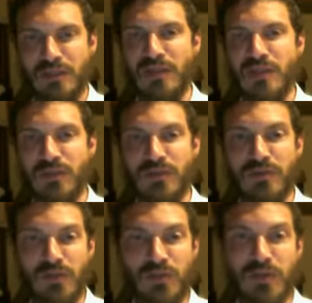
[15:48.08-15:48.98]
is only if you're
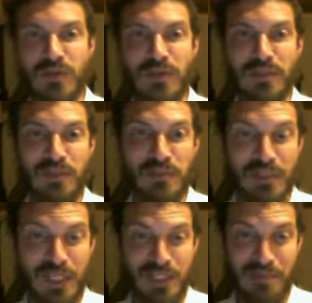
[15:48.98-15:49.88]
talking about something
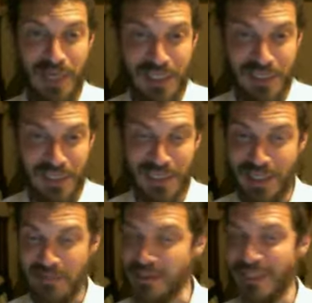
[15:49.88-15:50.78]
that's spicy.
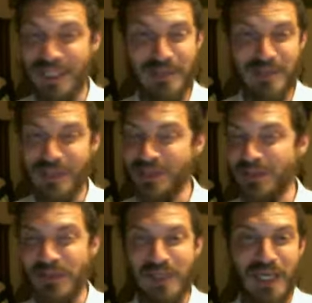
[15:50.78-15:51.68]
If it's not, you
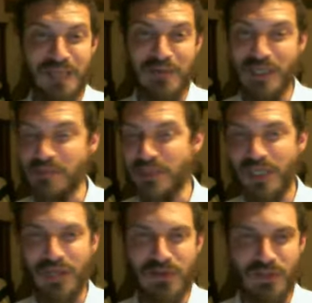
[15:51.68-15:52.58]
can add as much
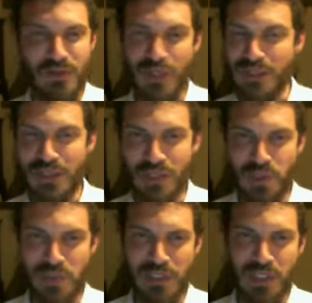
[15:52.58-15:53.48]
potatoes you want in the soup,
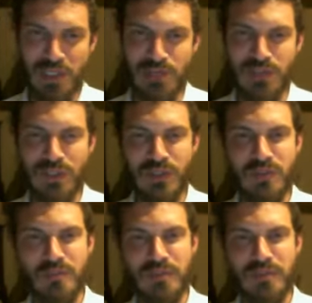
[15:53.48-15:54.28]
it's not going to ruin the soup.